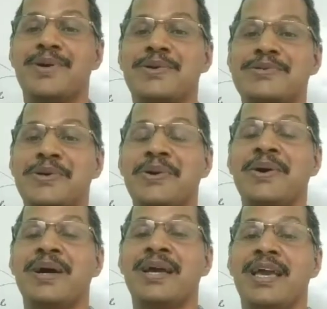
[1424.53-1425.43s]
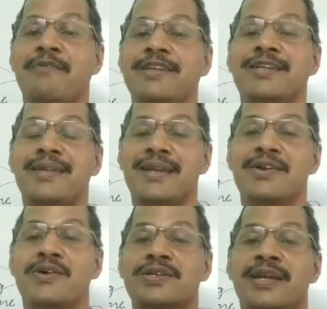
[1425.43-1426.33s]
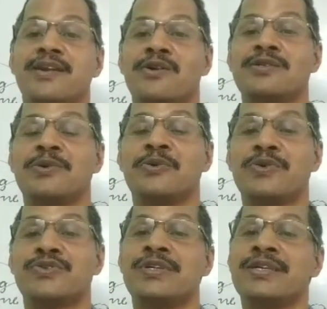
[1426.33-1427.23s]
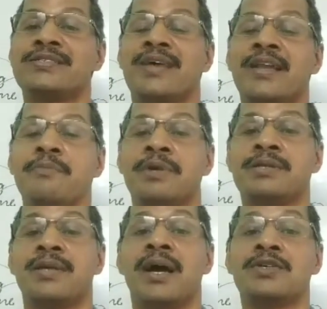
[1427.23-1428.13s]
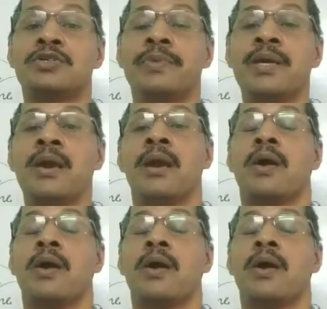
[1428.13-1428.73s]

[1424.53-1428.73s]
So a veterinary doctor, a doctor who treats animals, had to be